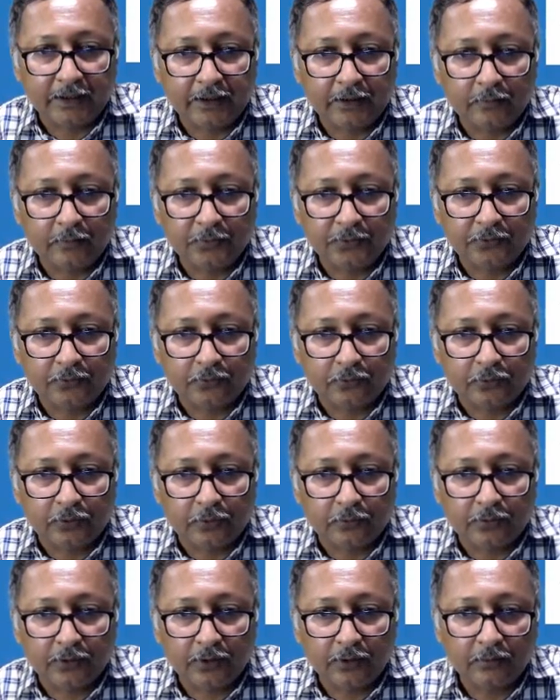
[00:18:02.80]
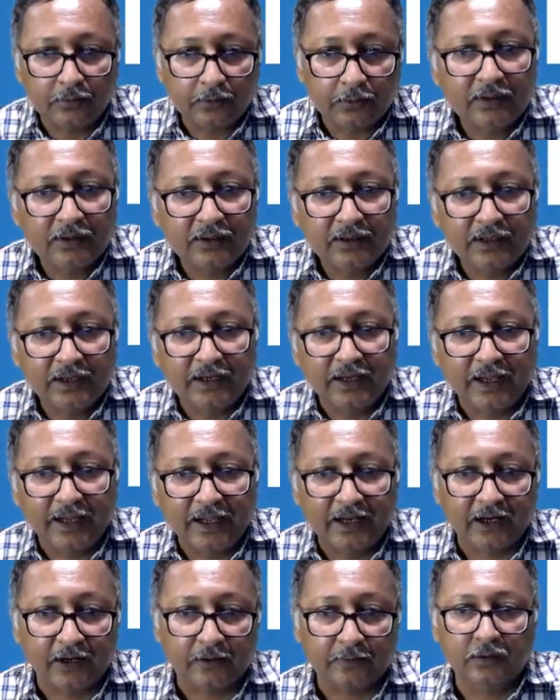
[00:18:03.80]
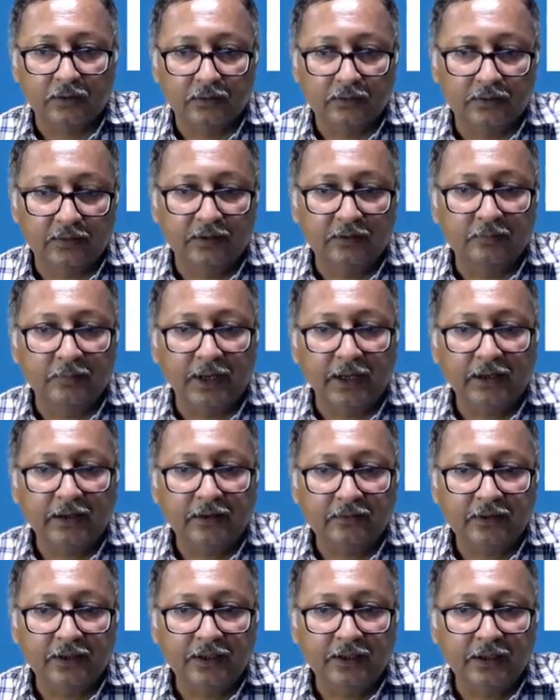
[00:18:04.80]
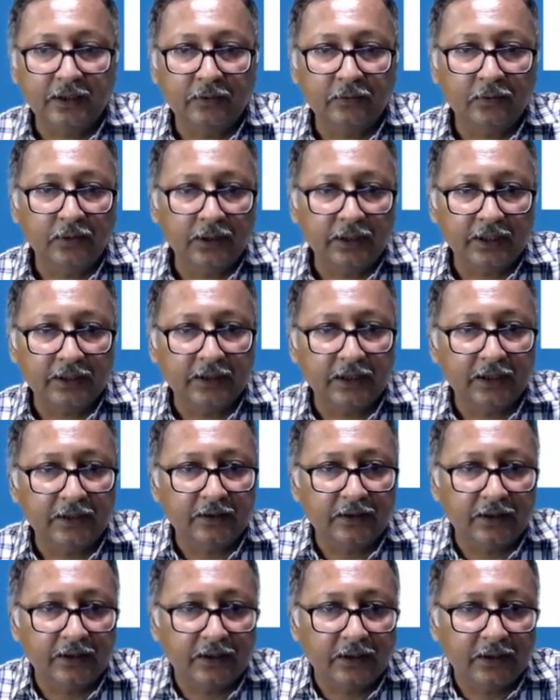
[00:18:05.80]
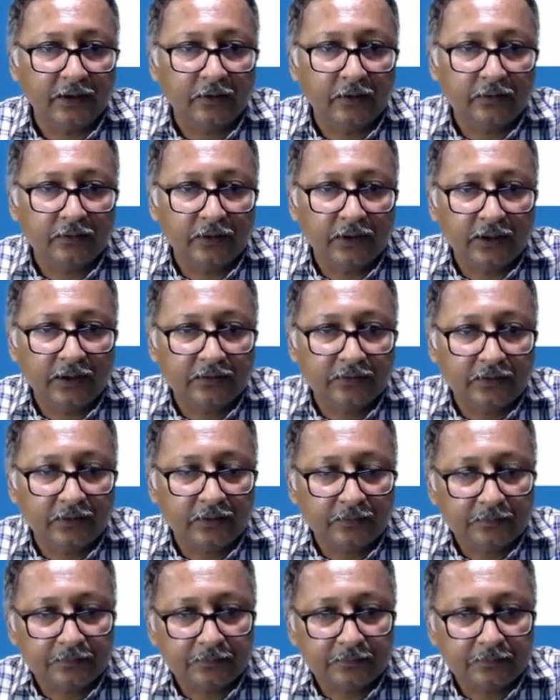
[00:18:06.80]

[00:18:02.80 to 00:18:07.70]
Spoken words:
rupees 2000 in error. Since bank has credited, you will take the entry in the reconciliation.